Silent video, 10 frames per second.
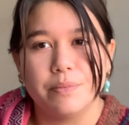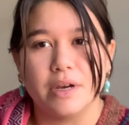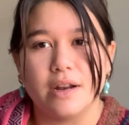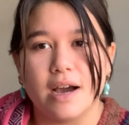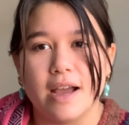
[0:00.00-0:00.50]

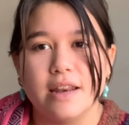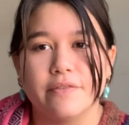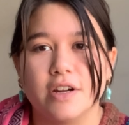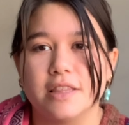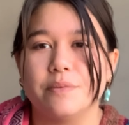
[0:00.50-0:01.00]
but I
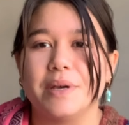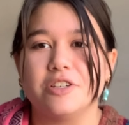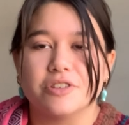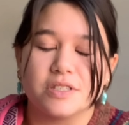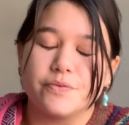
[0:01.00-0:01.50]
never had the
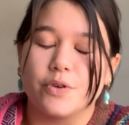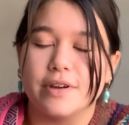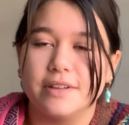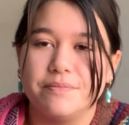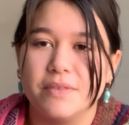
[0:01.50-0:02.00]
patience for
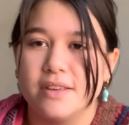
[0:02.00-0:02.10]
it.